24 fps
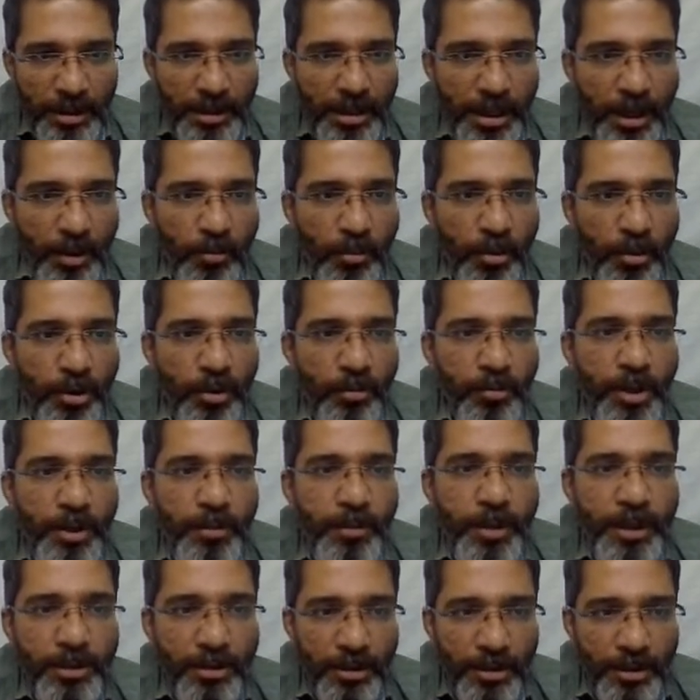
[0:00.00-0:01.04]
Now what do you mean
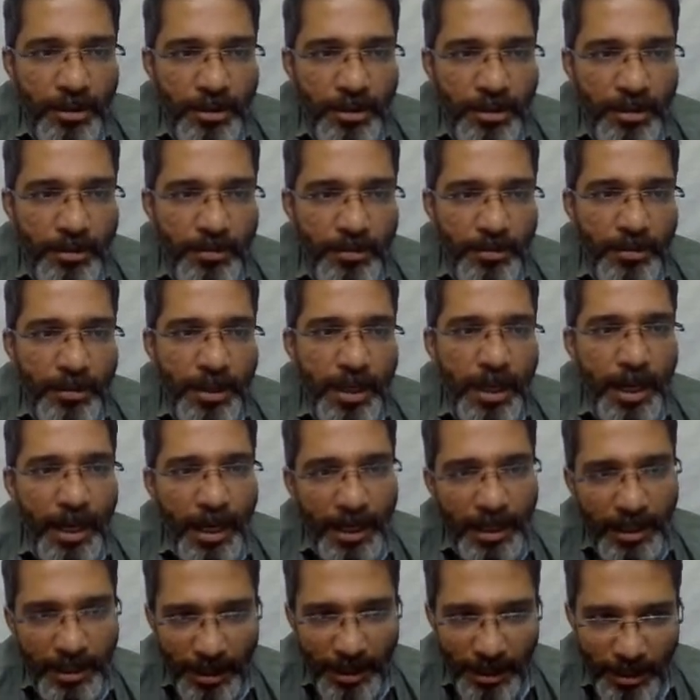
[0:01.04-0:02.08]
by third term?
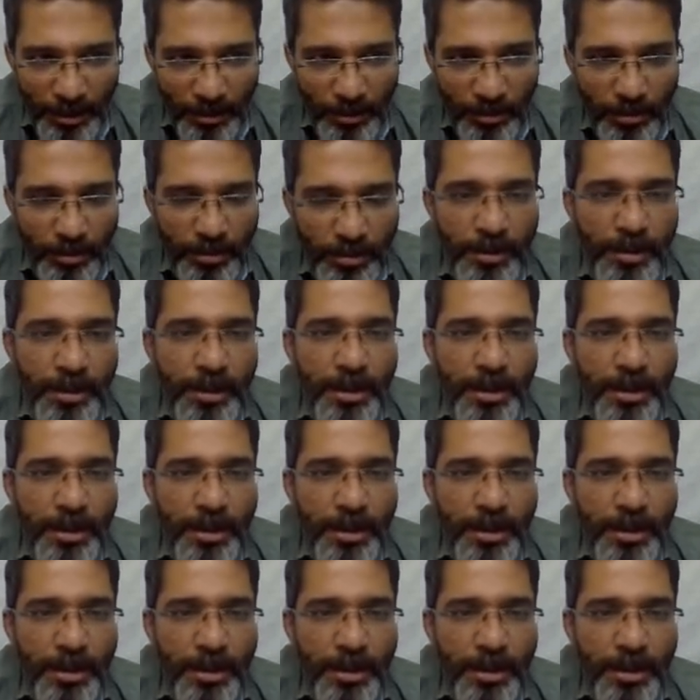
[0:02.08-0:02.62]
I'll tell you.